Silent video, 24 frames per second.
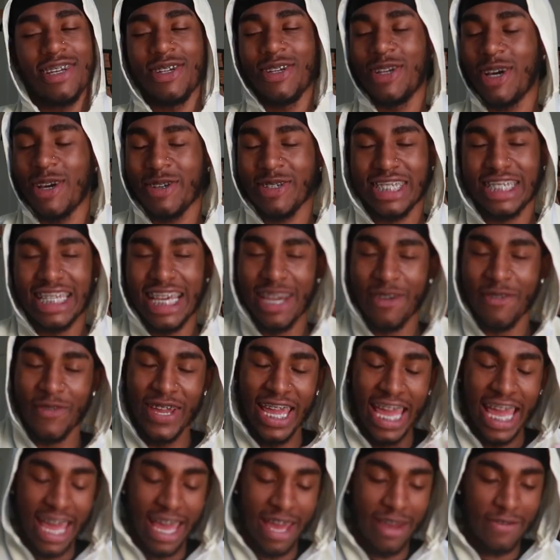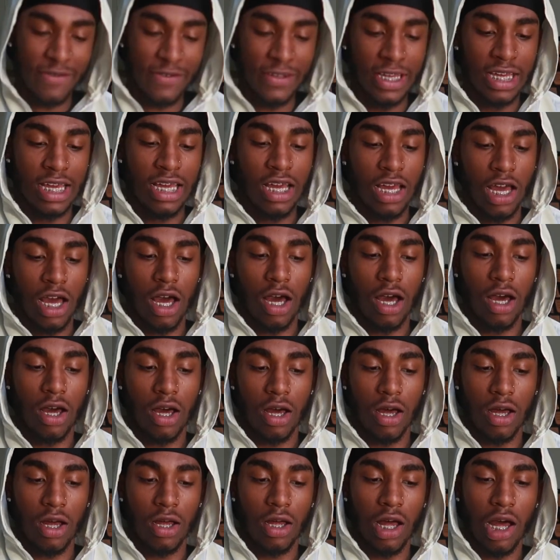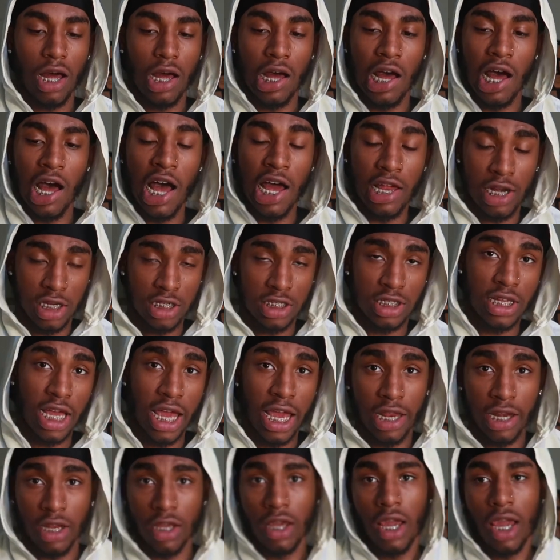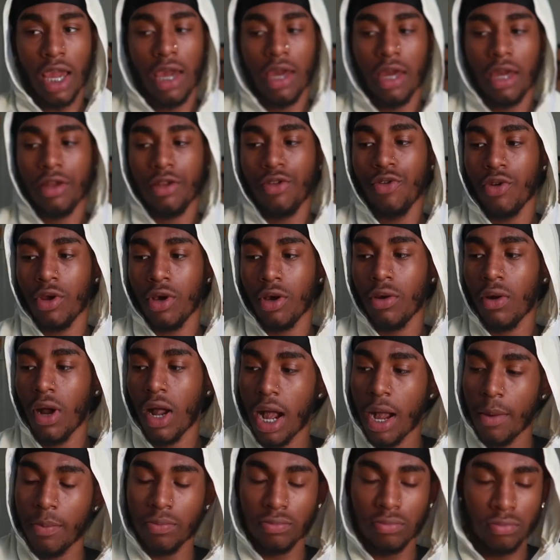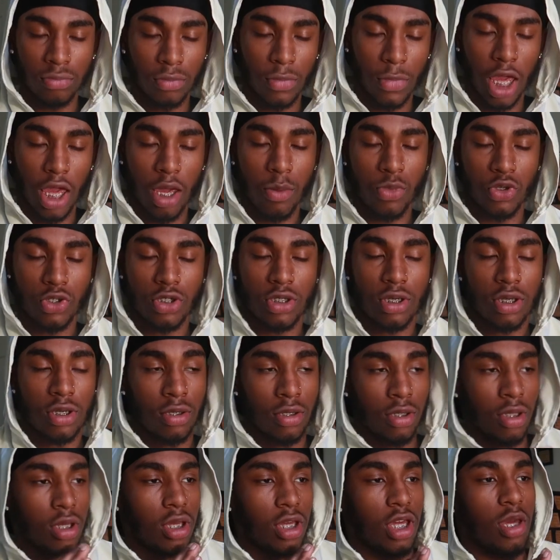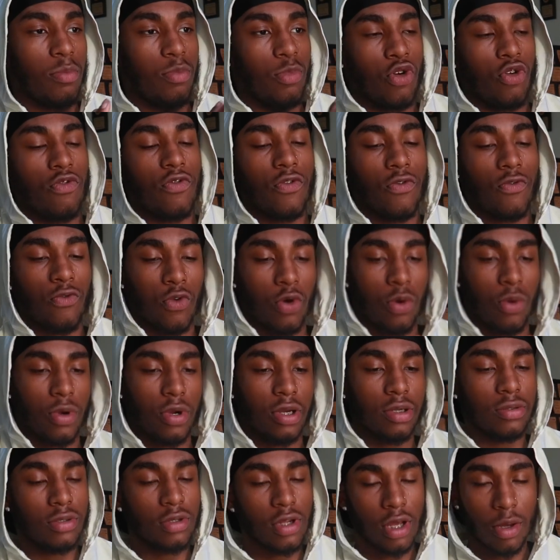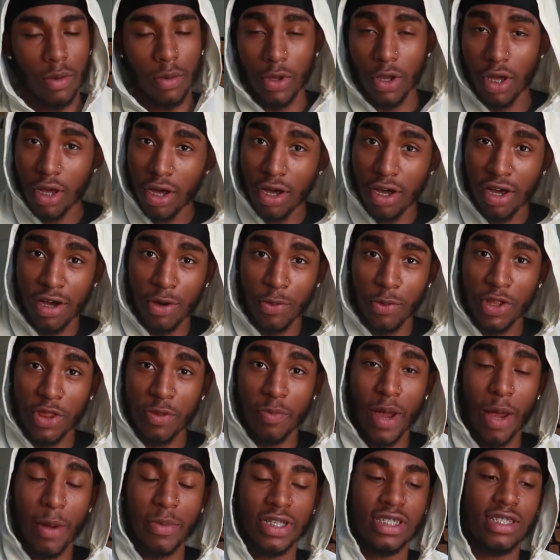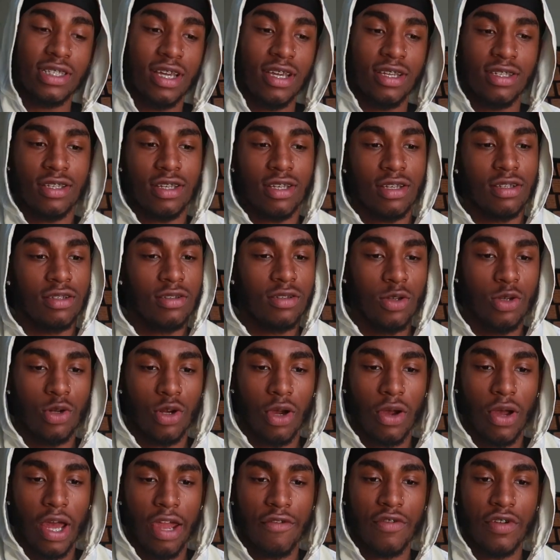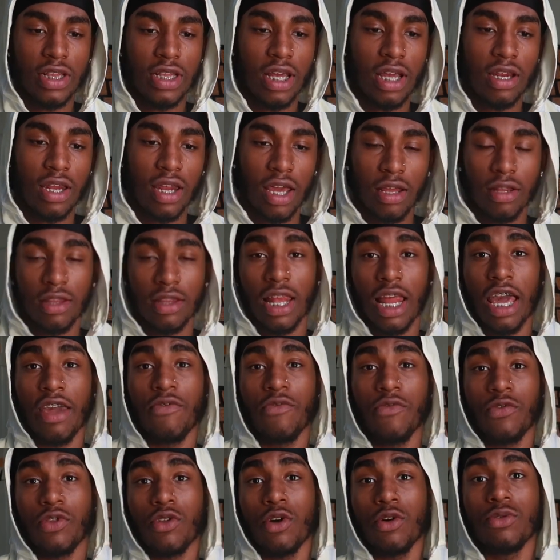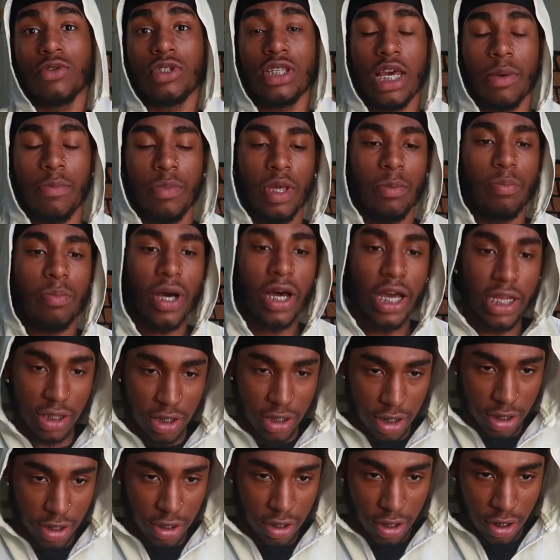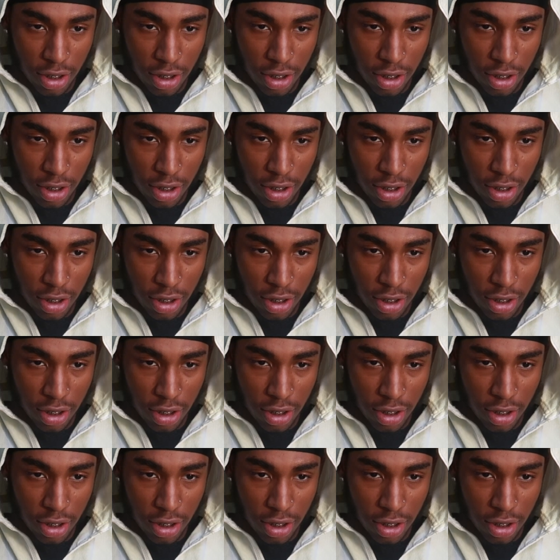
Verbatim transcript: you know, said we have uh, an understanding, and you know, I'm able to keep moving forward uh, with my mistakes and you know everything that life throws at me. But